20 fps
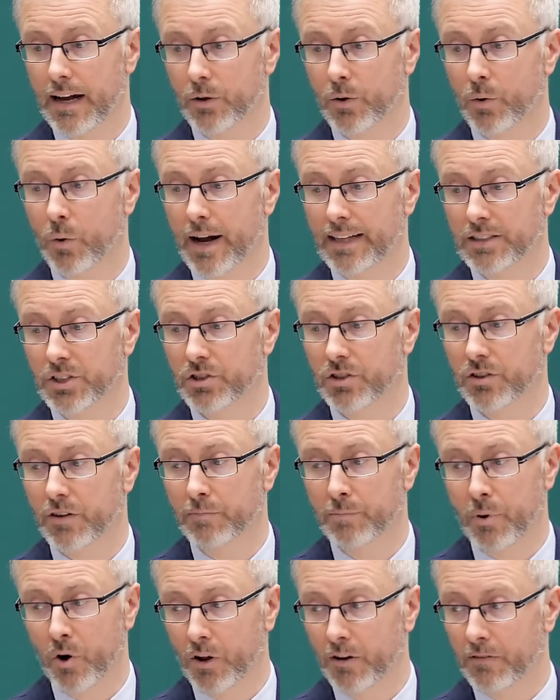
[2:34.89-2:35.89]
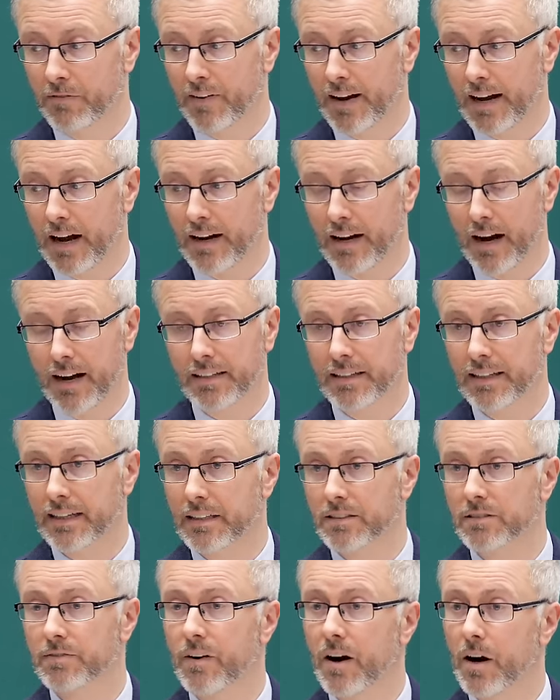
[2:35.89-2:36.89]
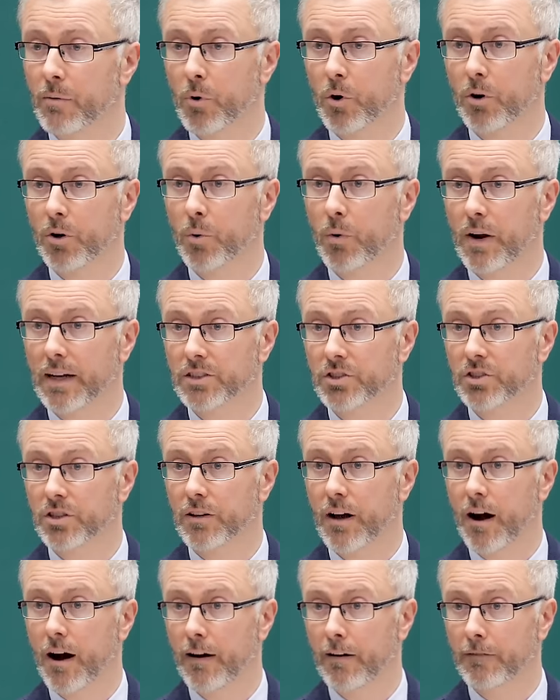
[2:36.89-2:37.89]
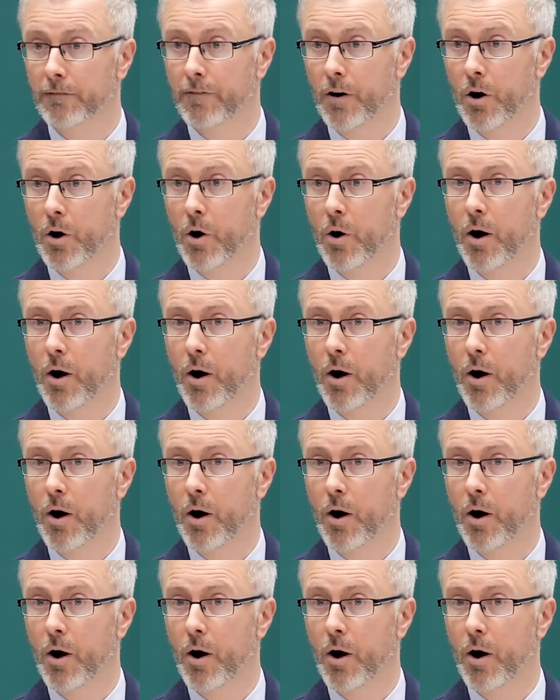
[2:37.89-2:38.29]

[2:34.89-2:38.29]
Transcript: question of pull, I think it's far more a question of